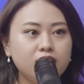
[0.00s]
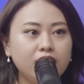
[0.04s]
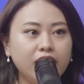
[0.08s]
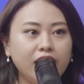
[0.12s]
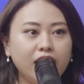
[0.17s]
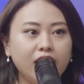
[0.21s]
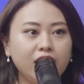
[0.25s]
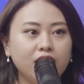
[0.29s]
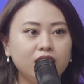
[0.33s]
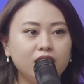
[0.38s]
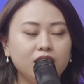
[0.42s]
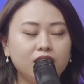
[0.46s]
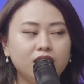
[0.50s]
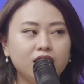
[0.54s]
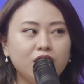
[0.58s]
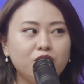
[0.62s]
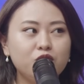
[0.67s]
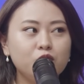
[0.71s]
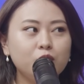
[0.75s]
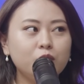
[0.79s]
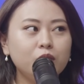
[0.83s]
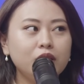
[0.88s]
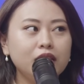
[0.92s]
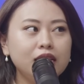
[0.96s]
I
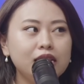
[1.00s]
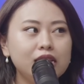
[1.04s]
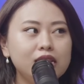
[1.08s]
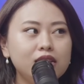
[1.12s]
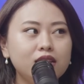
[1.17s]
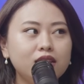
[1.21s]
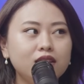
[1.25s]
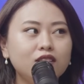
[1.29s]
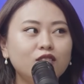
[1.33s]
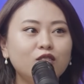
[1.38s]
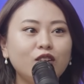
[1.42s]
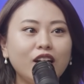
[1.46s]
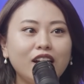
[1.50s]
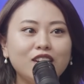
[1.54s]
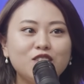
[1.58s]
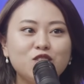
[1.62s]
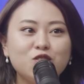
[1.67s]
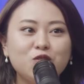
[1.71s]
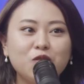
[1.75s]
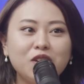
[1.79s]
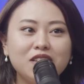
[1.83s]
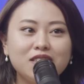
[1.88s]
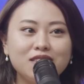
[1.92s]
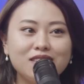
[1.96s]
never really
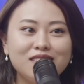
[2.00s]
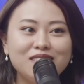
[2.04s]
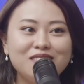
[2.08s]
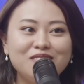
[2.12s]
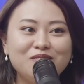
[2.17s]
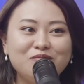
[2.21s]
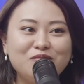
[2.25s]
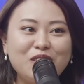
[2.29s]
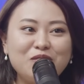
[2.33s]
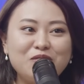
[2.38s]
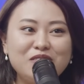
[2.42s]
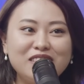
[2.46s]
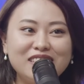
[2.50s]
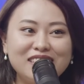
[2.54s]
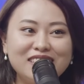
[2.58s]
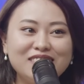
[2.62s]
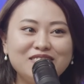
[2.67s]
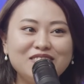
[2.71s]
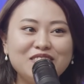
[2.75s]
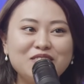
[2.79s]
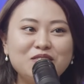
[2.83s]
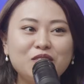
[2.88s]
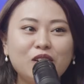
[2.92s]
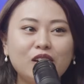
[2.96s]
graduated properly
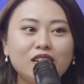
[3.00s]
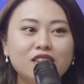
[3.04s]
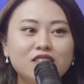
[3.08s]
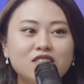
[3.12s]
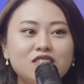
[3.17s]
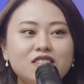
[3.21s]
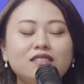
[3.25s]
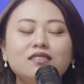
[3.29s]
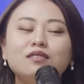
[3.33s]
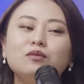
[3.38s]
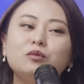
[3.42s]
from college.